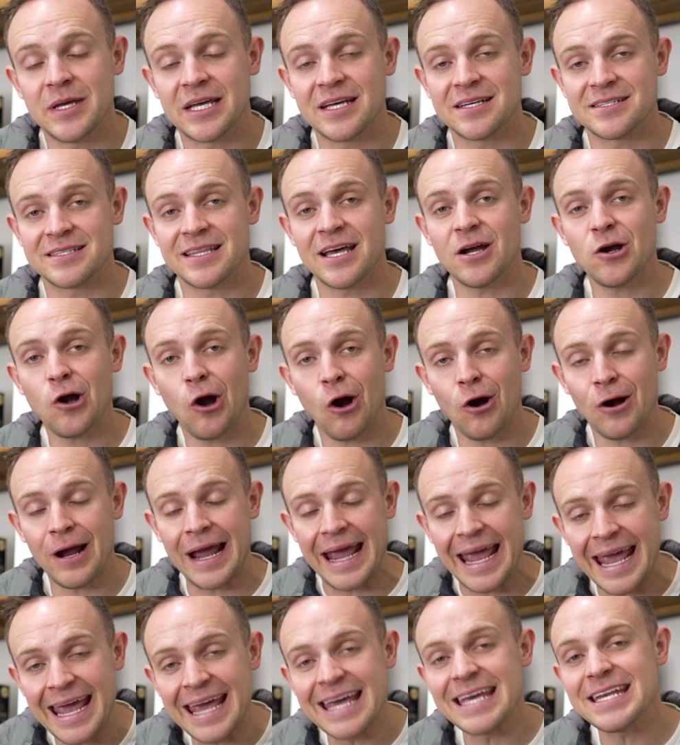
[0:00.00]
because there
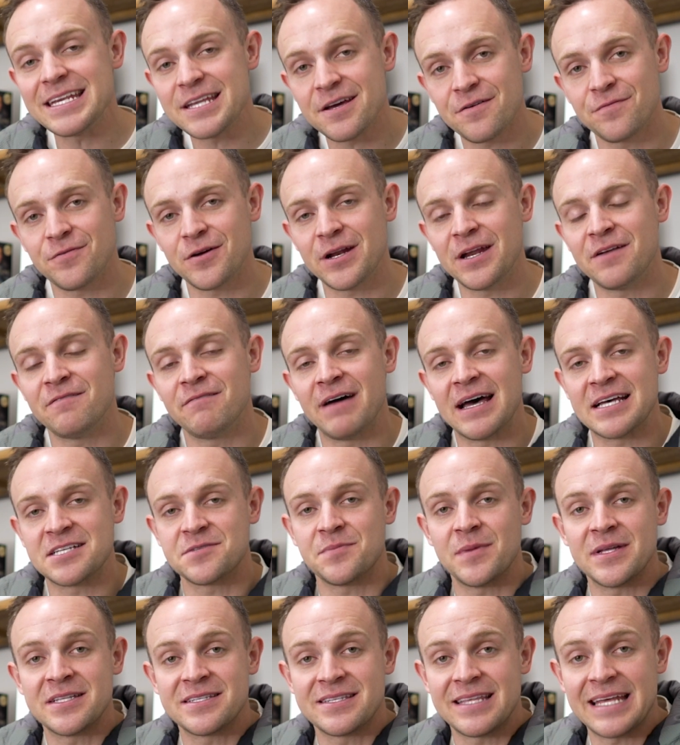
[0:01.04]
are 8 different
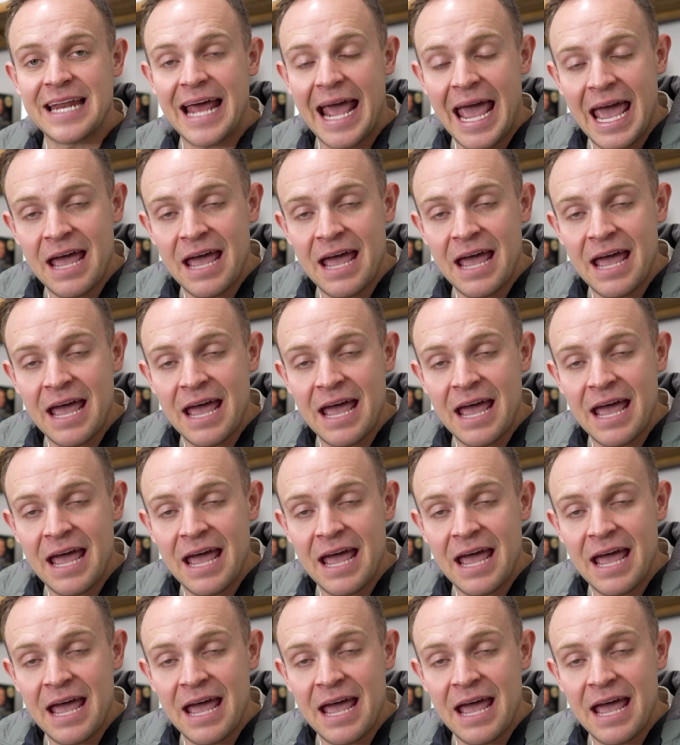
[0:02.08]
investments that